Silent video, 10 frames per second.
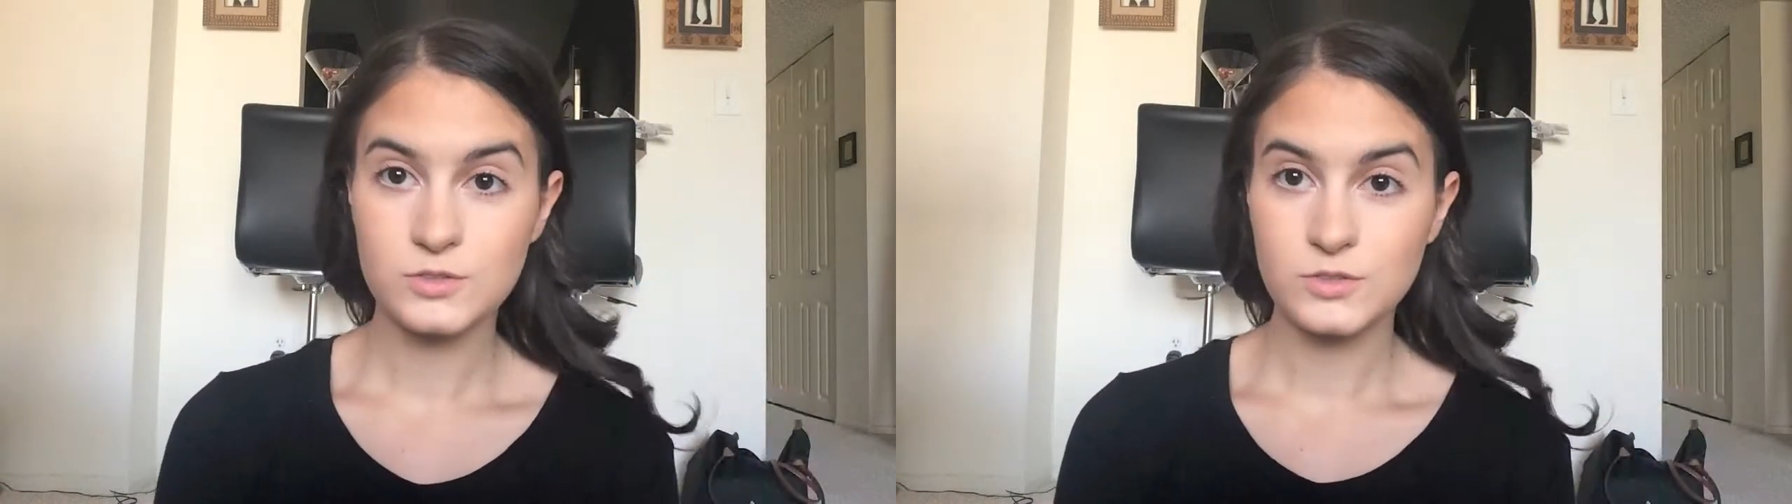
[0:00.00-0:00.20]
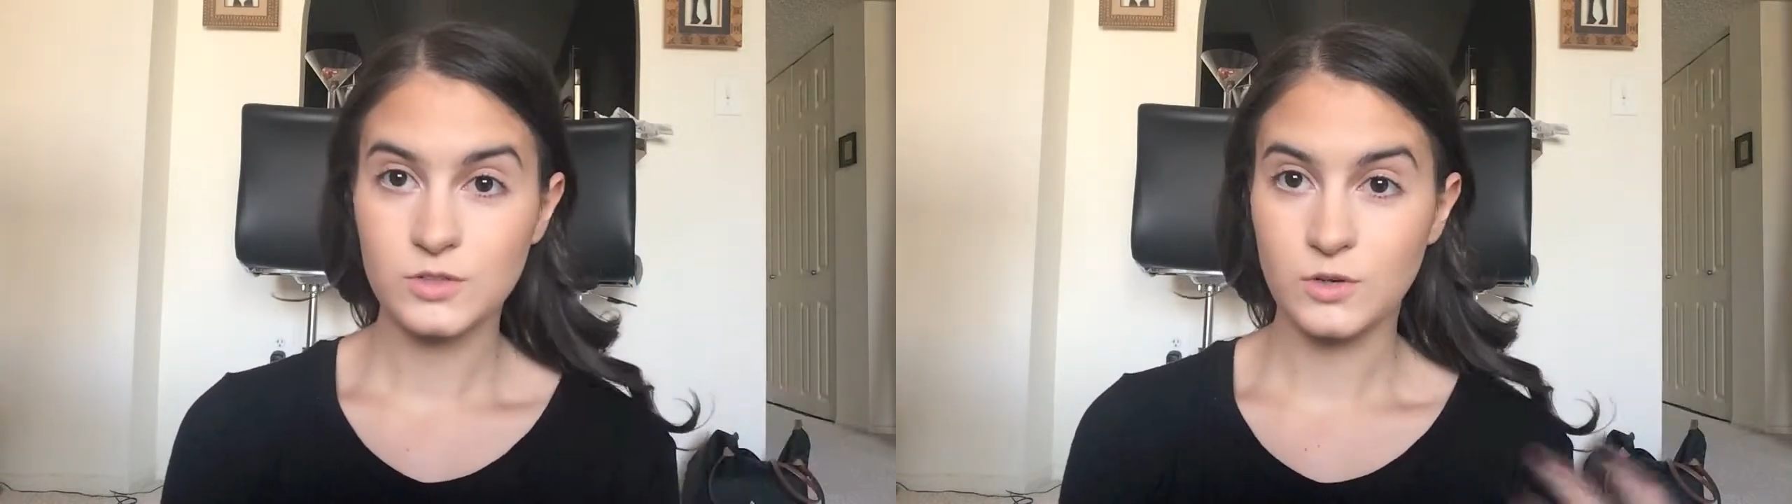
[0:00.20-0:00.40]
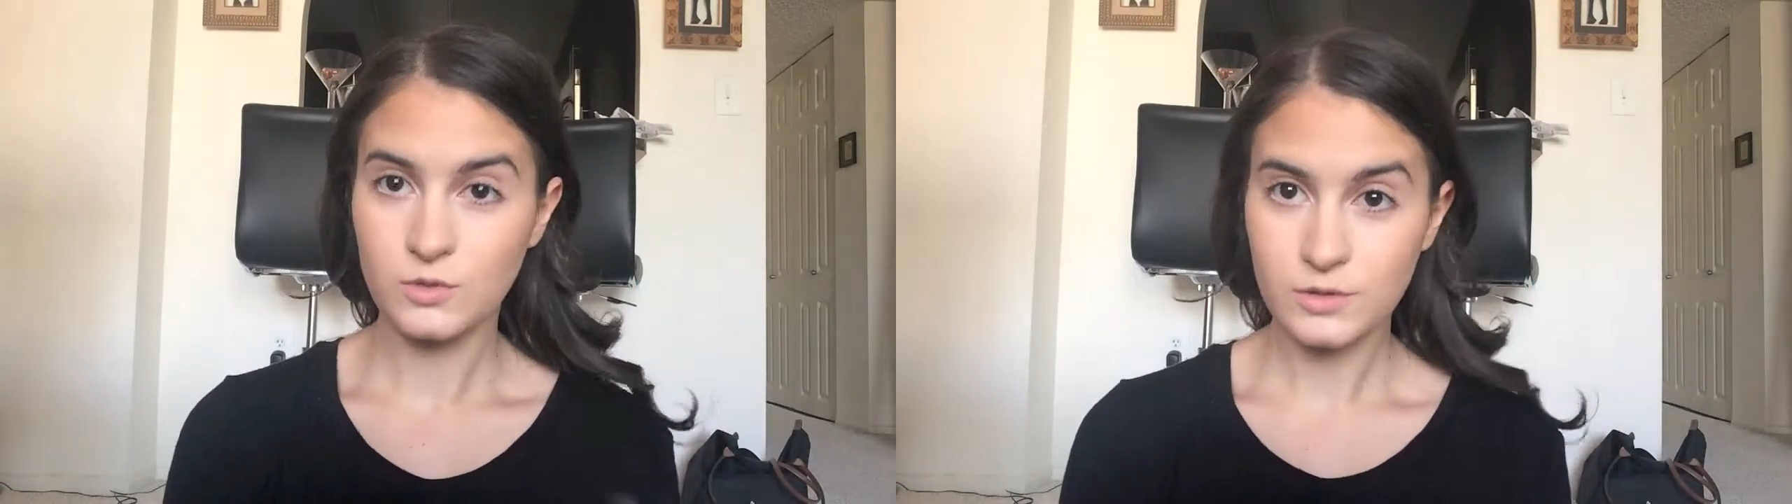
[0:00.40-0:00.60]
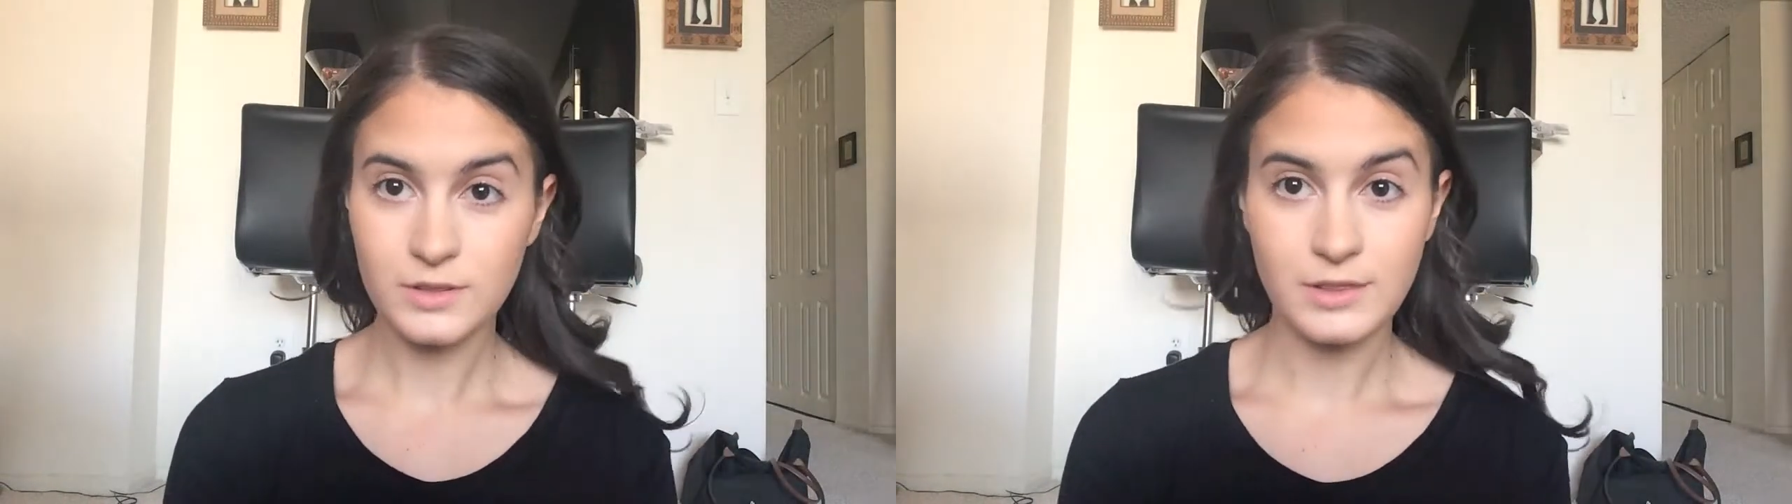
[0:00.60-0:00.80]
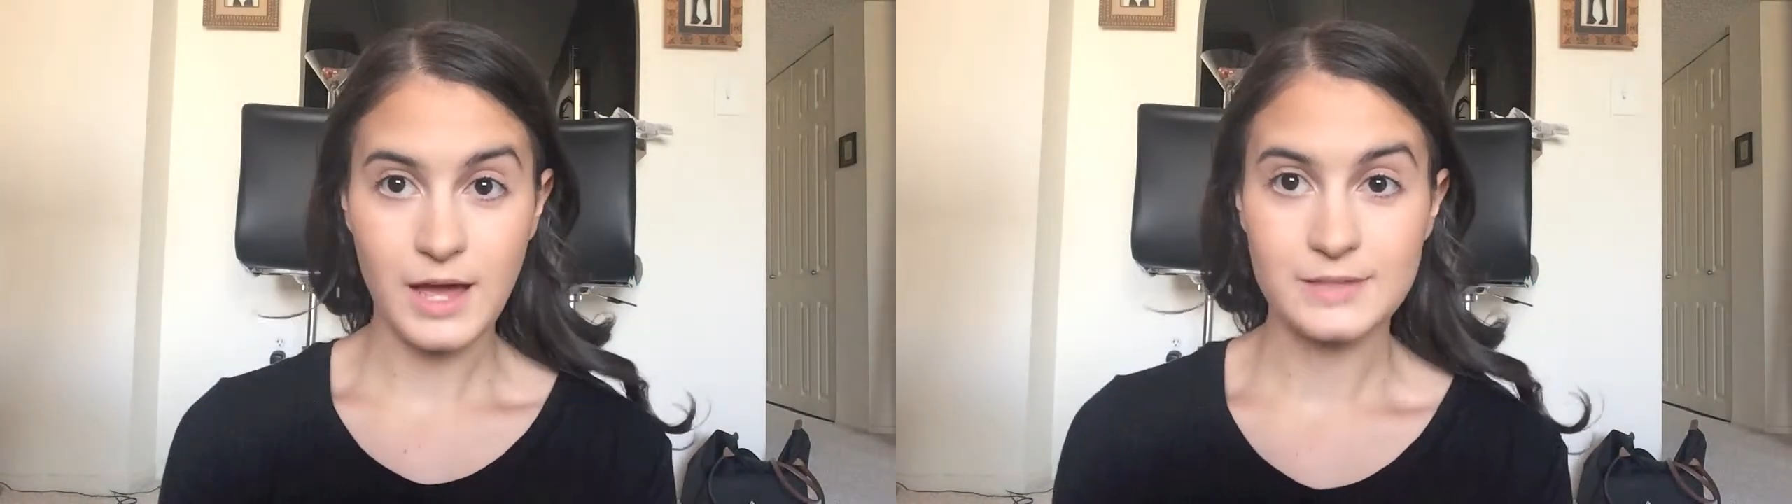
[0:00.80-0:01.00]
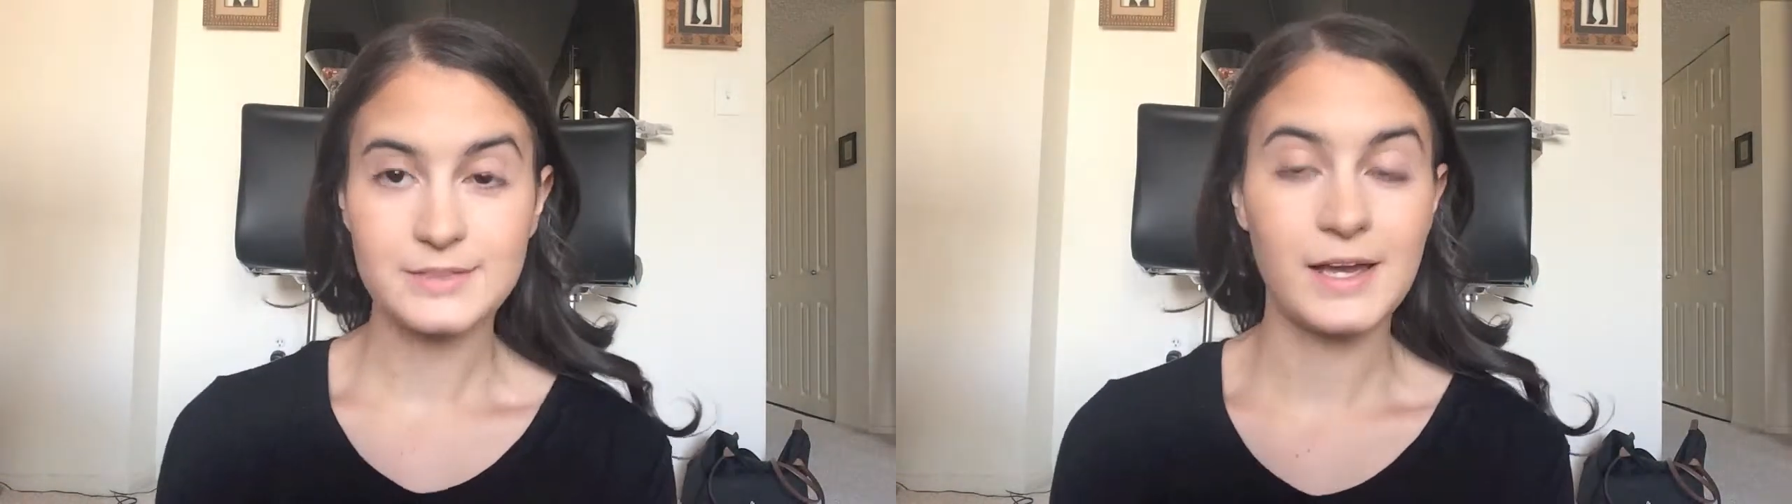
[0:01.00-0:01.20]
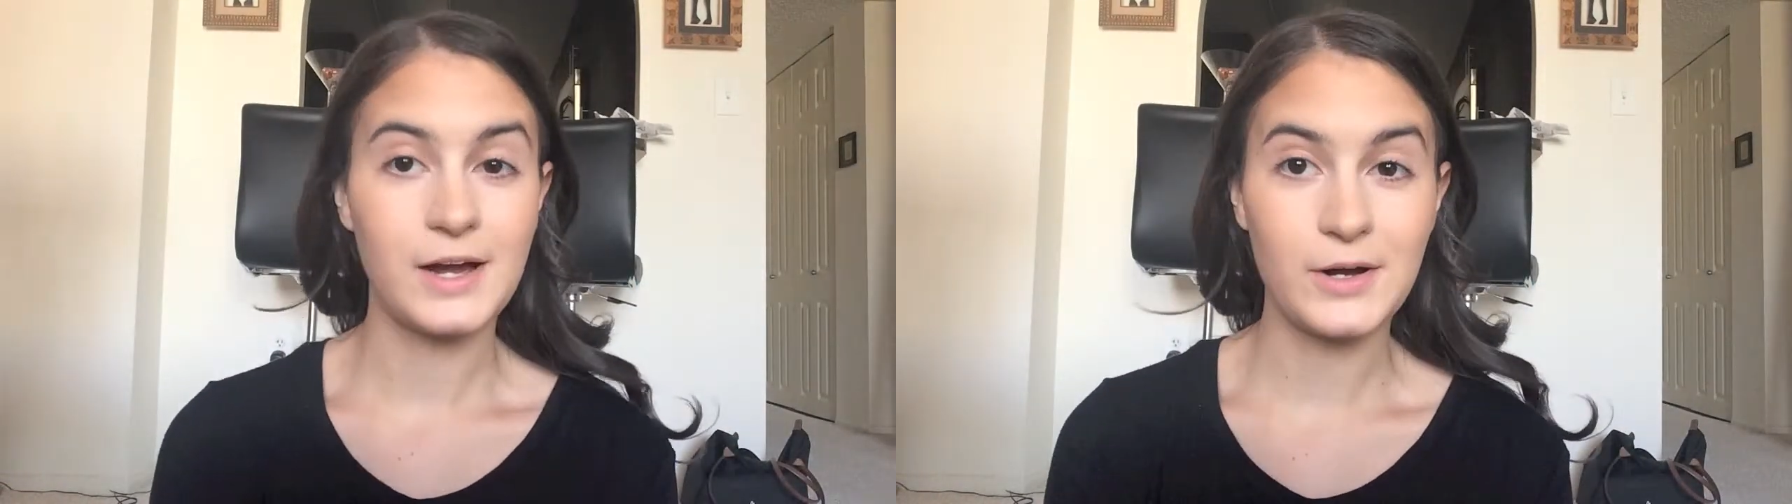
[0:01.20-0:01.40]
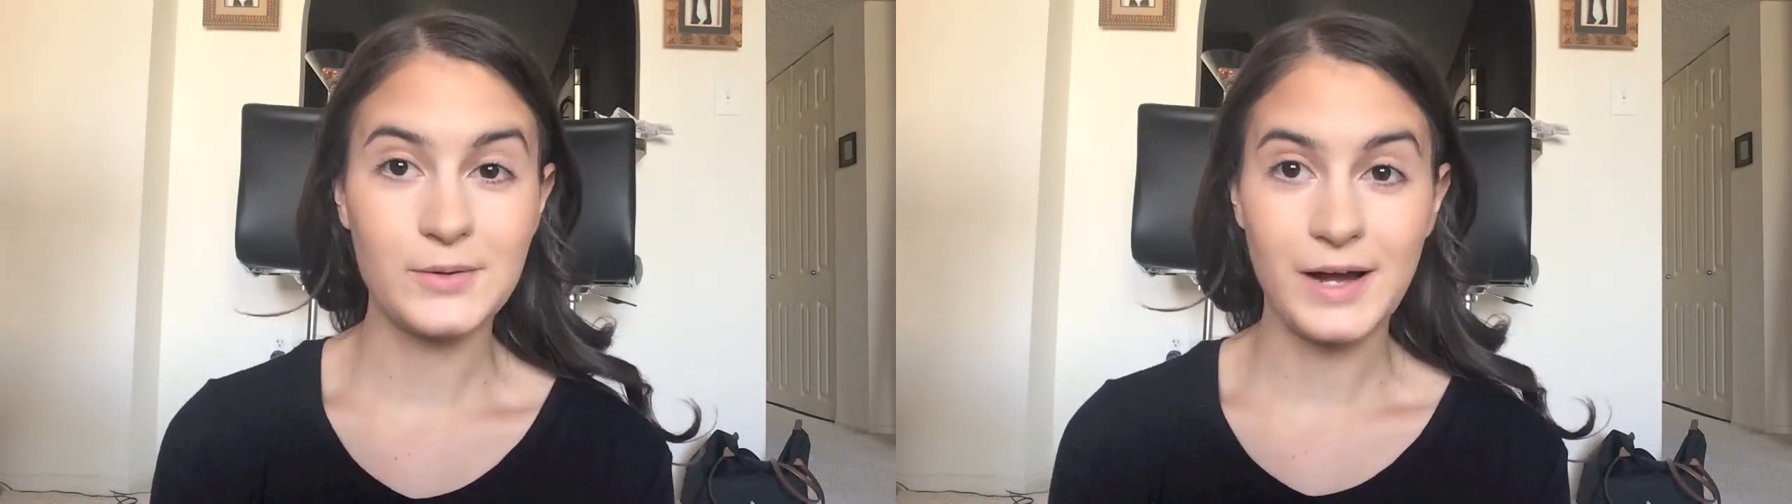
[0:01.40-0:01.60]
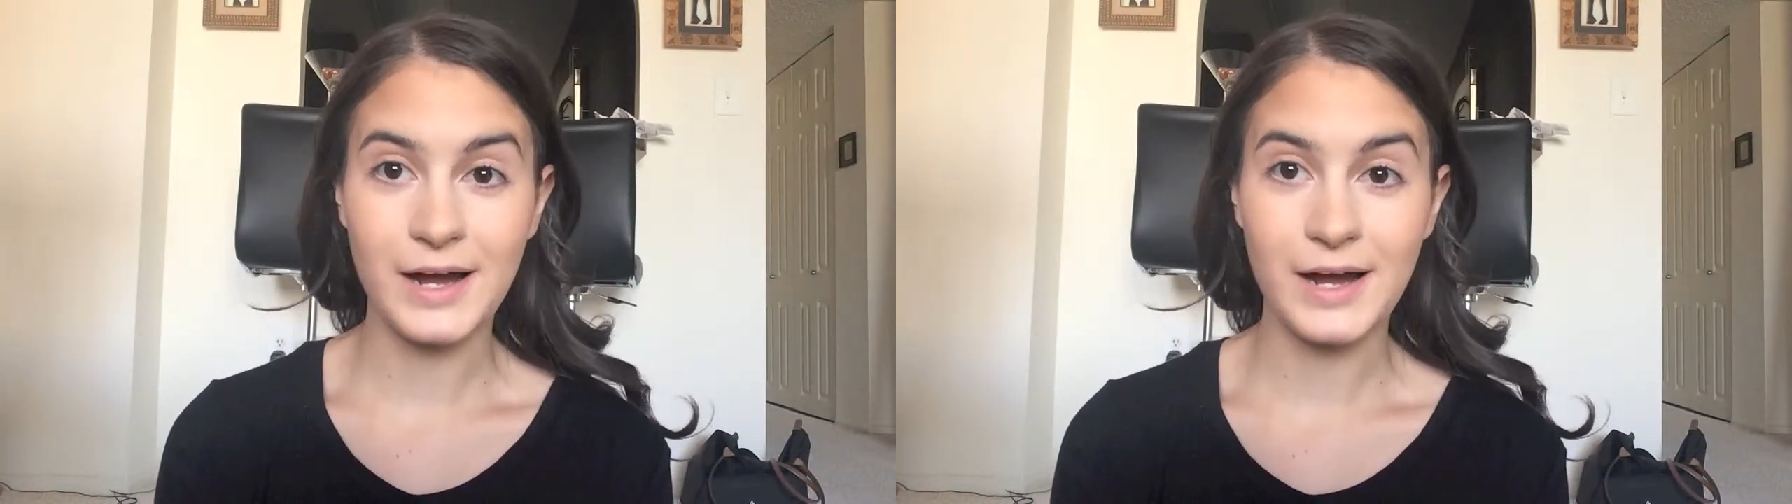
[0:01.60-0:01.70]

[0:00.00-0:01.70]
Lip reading: So that's how